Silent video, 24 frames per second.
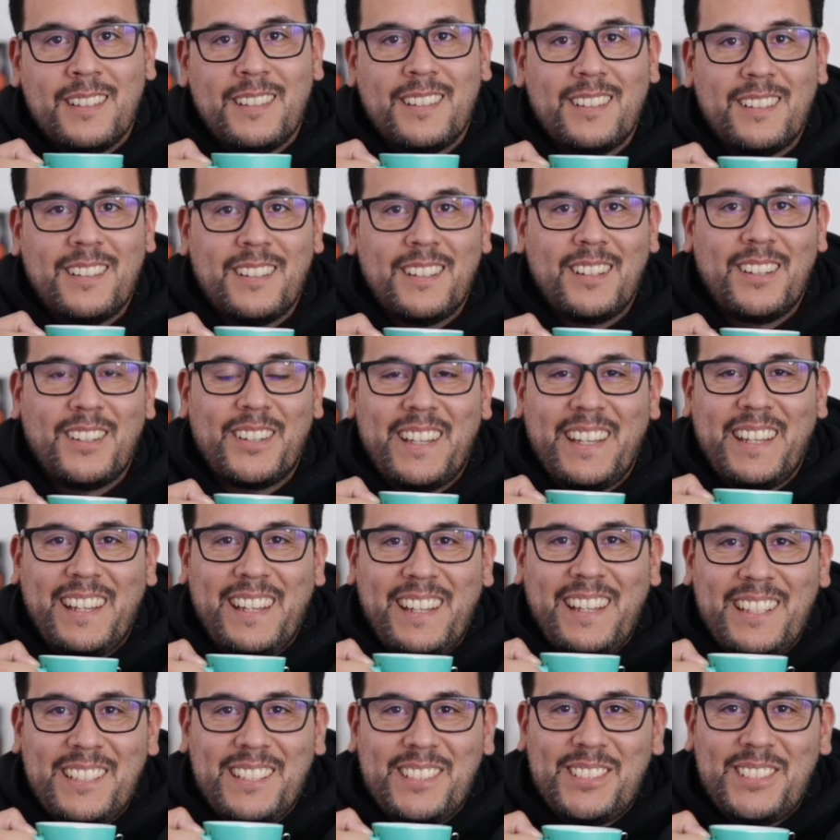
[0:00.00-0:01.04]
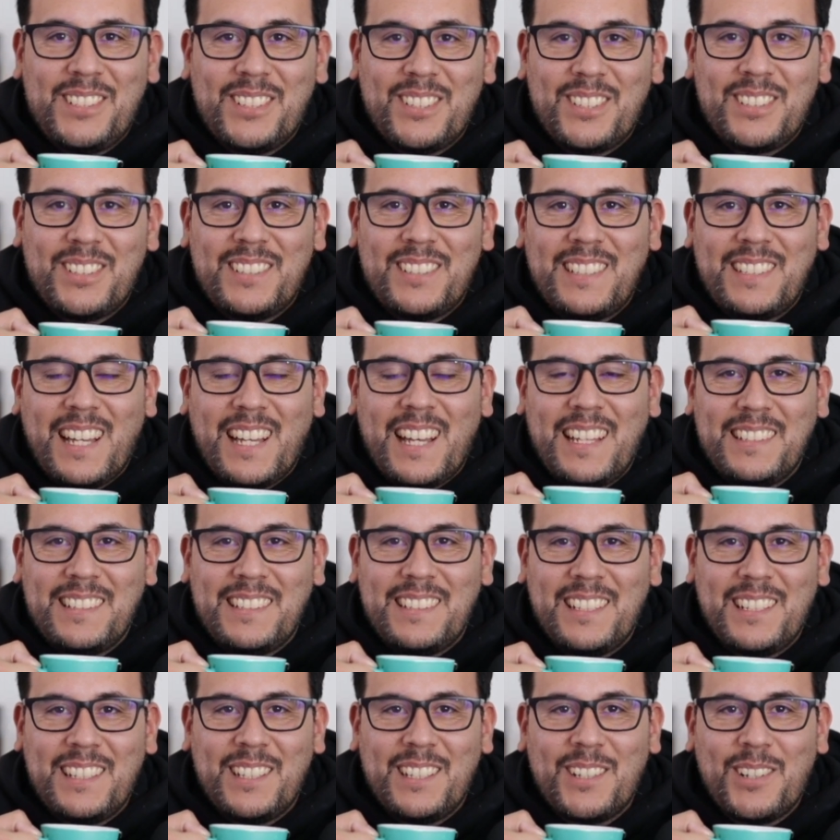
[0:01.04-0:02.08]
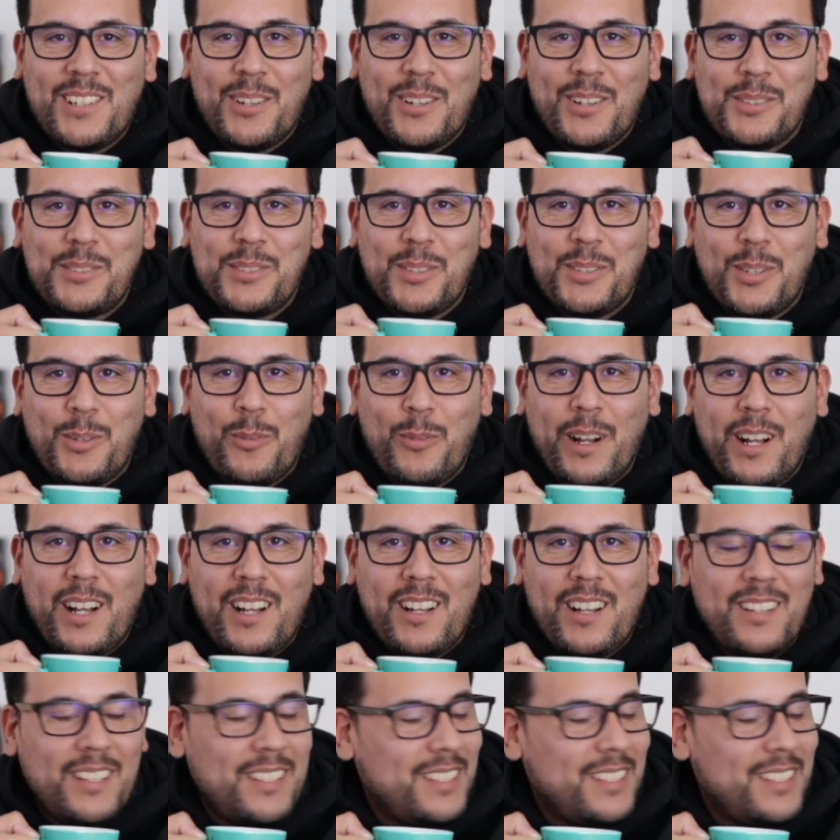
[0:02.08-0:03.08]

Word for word: Okay, so that didn't go so well.